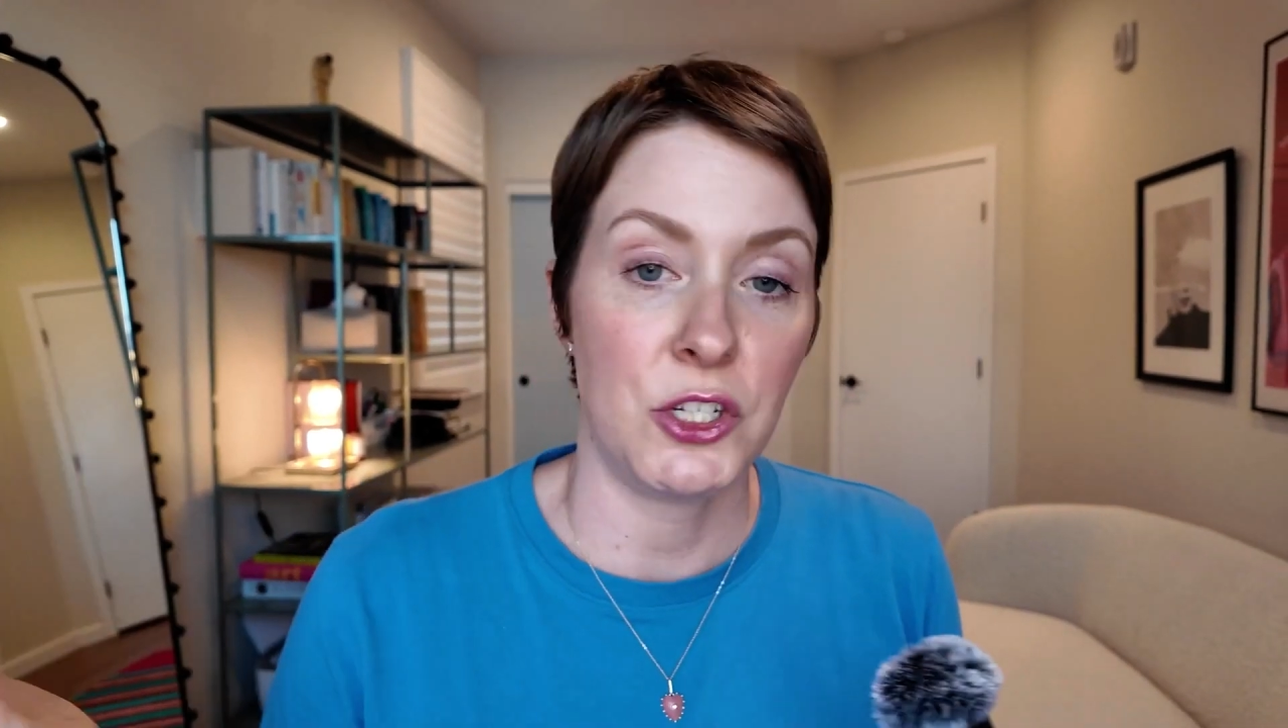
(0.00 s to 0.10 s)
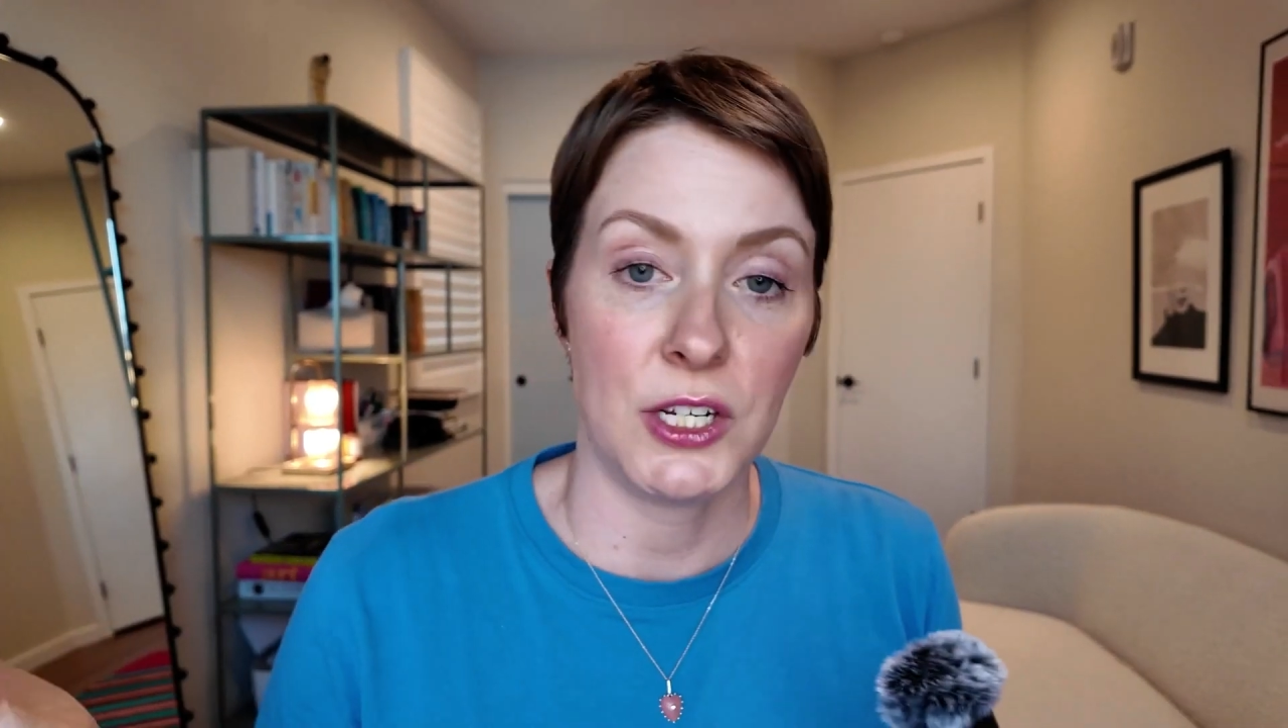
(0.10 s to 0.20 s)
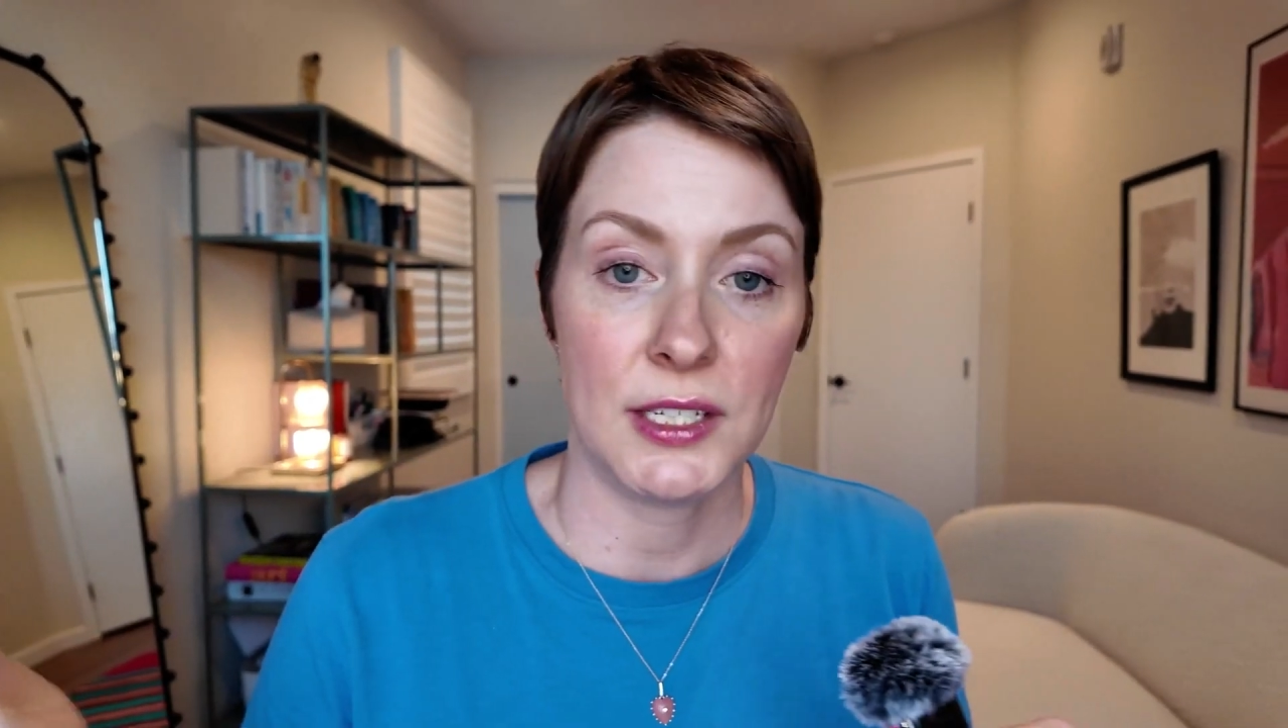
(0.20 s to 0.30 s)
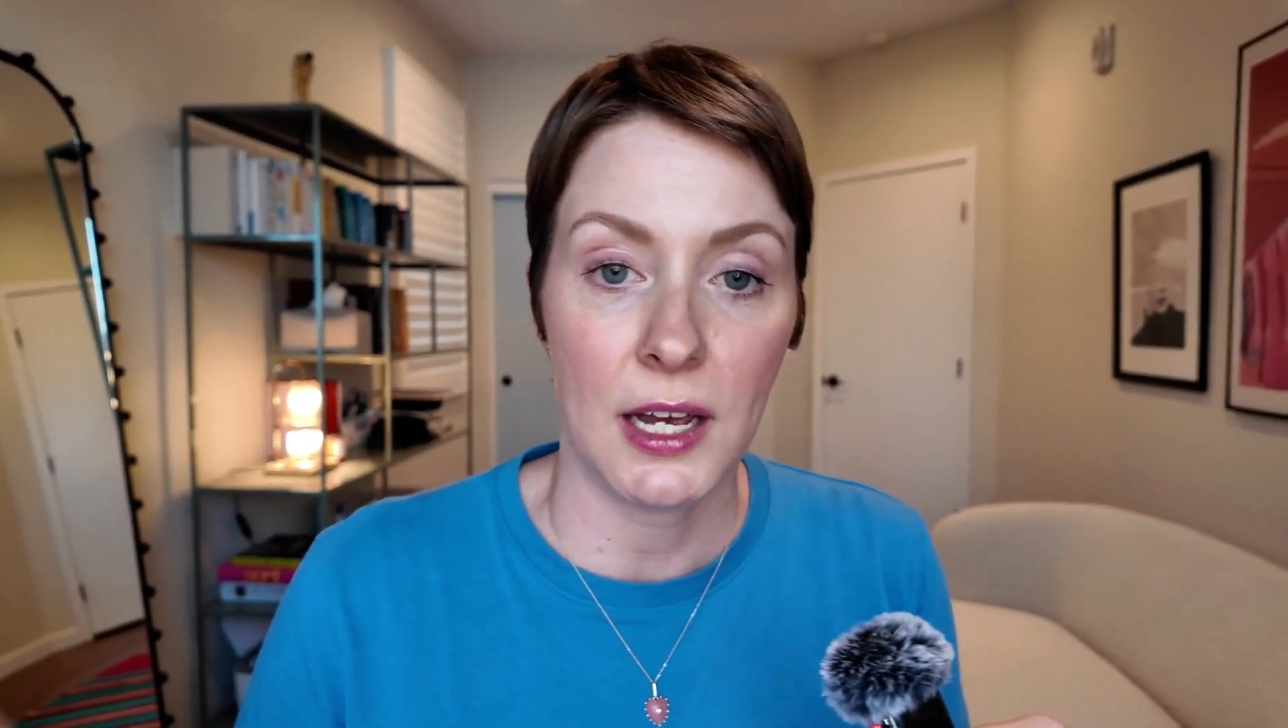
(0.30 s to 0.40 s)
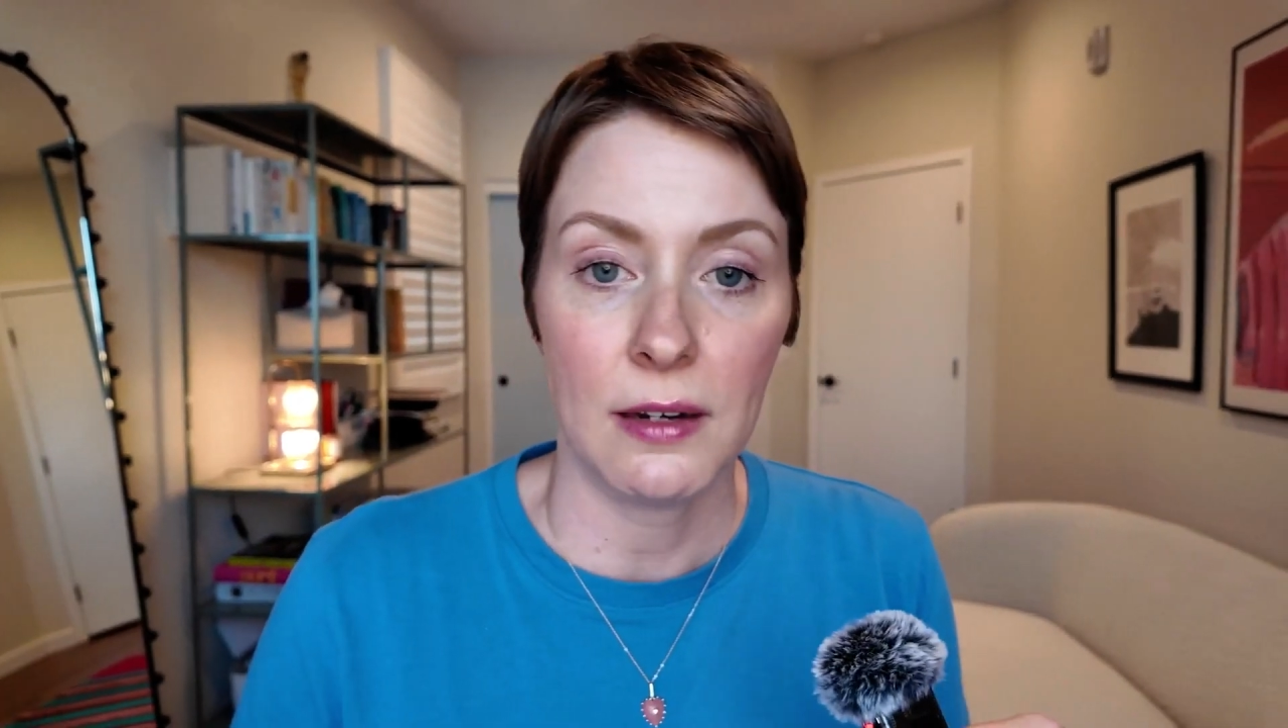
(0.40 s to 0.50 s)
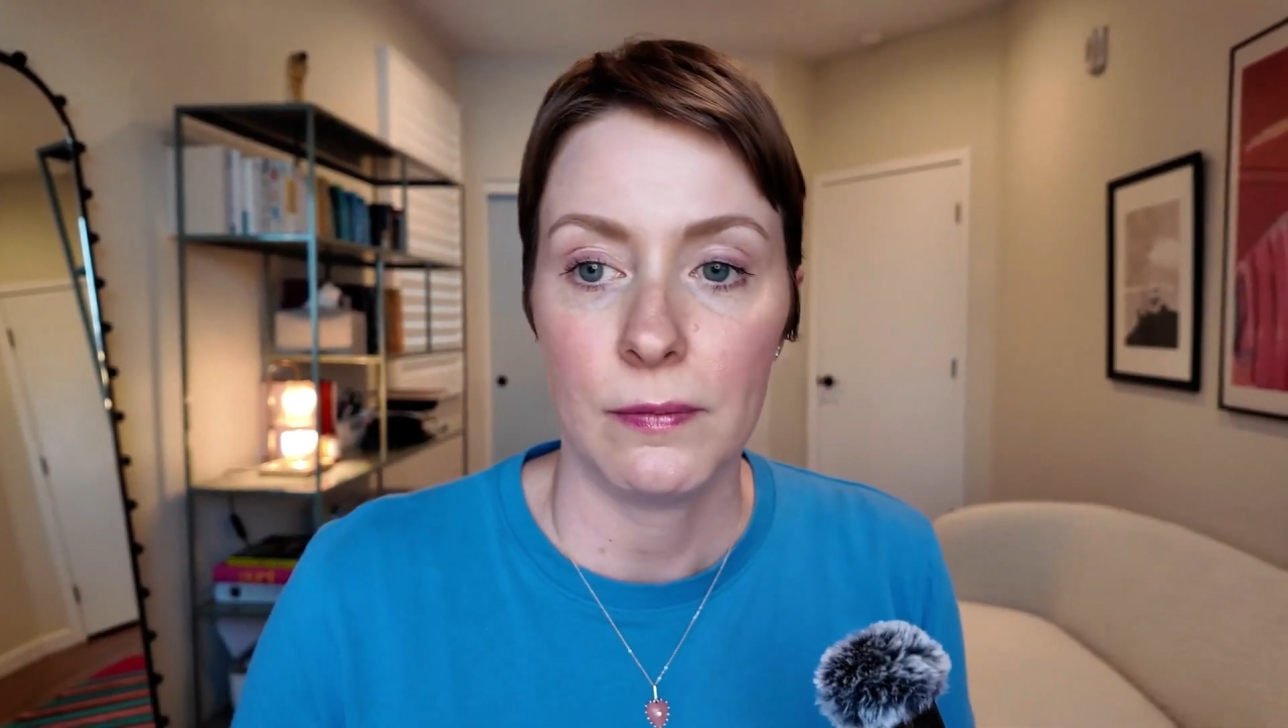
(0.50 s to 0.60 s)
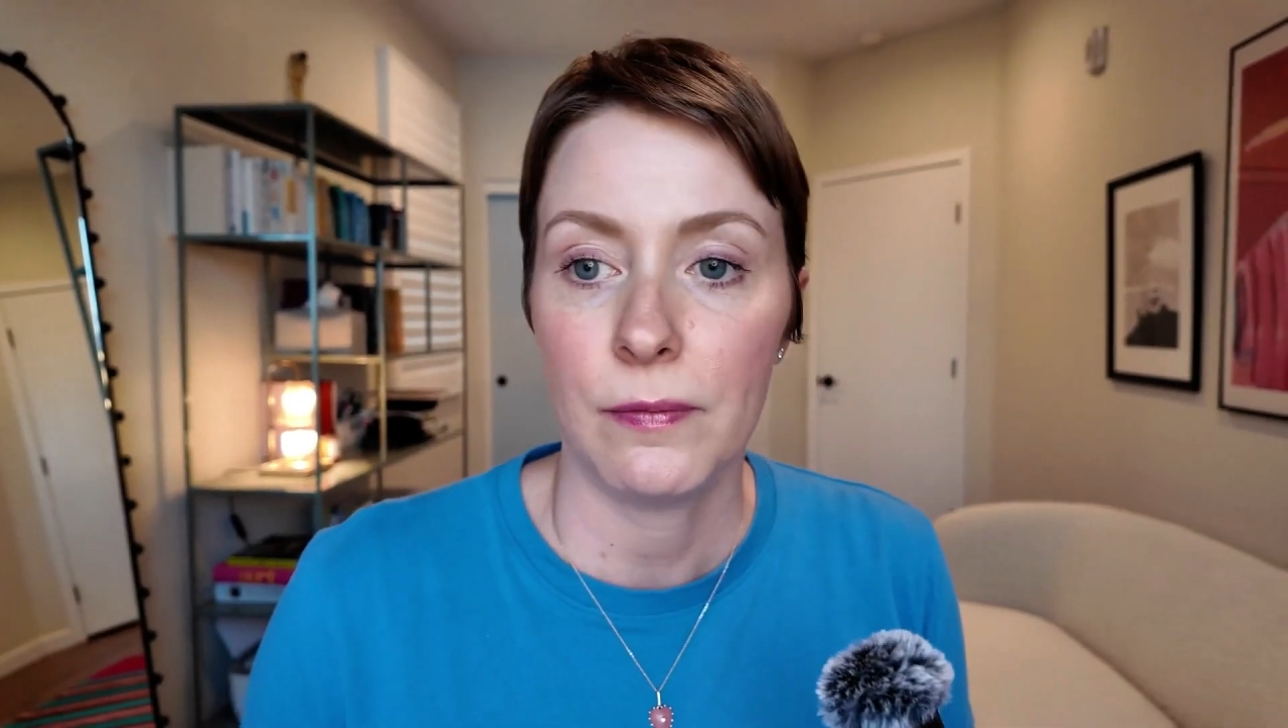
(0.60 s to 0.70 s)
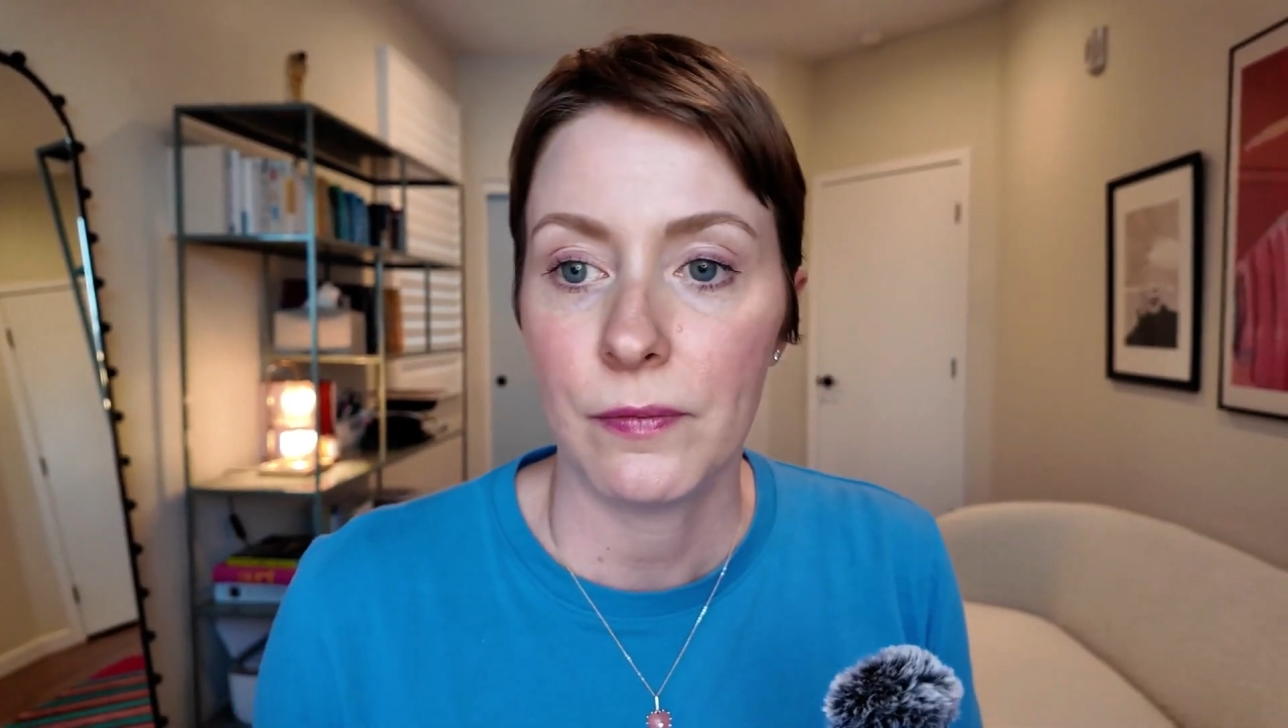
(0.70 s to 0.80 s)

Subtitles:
she said.